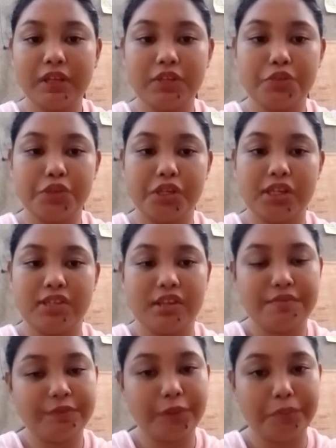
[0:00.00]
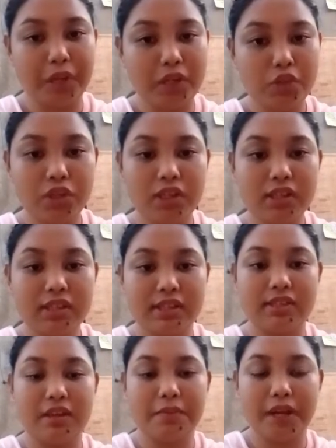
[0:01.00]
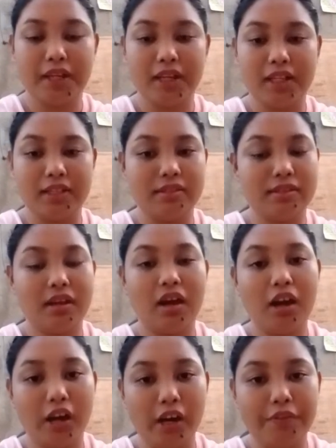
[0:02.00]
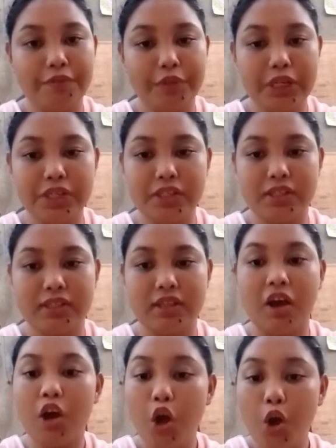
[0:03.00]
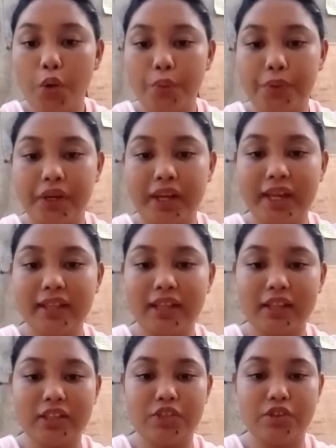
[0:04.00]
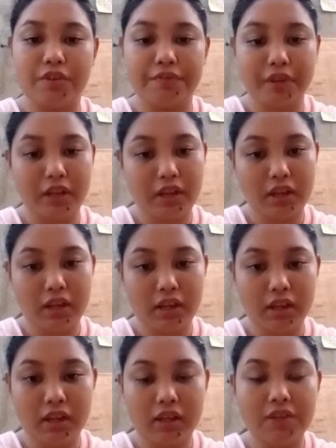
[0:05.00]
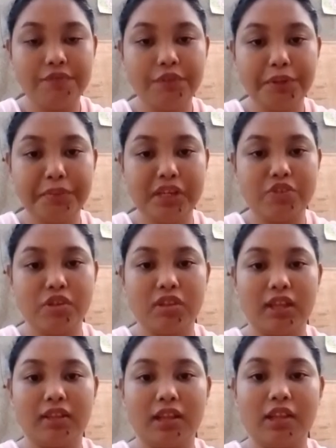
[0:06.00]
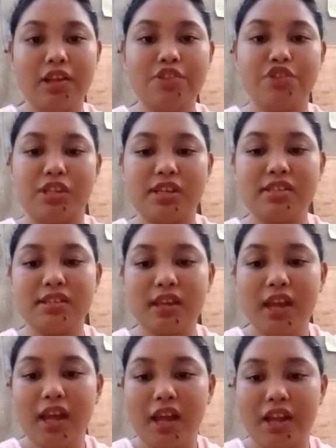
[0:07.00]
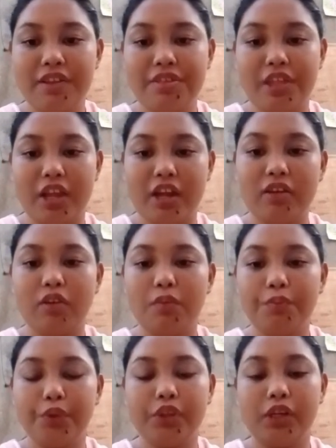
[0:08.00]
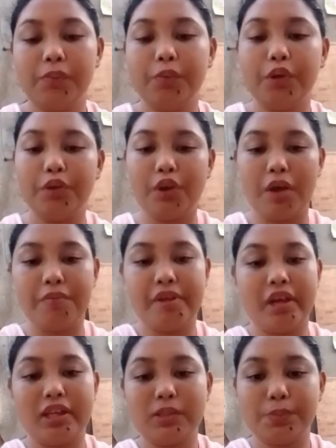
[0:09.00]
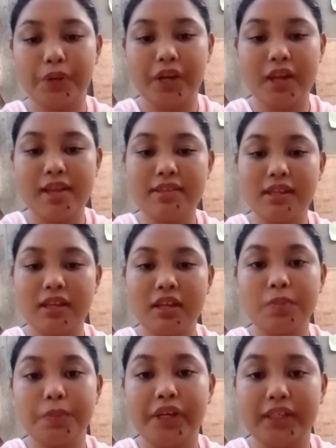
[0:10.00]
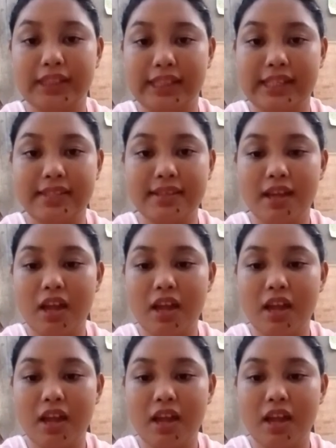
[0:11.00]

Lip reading: function as an information system analyst are: first is the working knowledge of information technologies, and then computer programming experience and expertise,